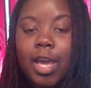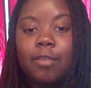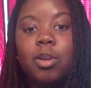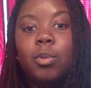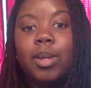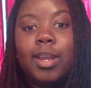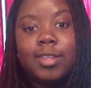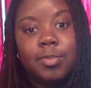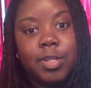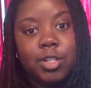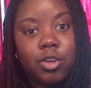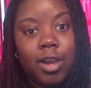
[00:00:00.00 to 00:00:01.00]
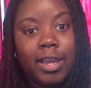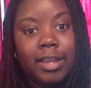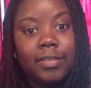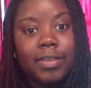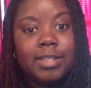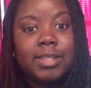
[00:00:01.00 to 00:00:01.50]
Everyone has been
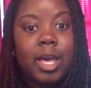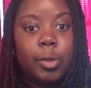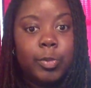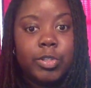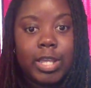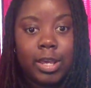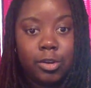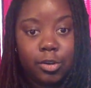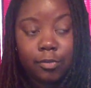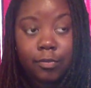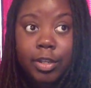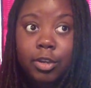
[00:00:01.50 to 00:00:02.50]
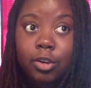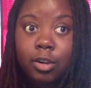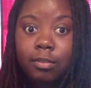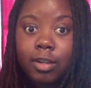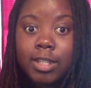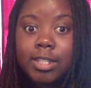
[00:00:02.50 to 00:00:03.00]
trying this apple cider vinegar
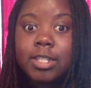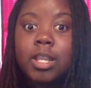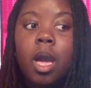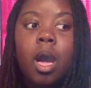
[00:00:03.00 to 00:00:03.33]
rinse,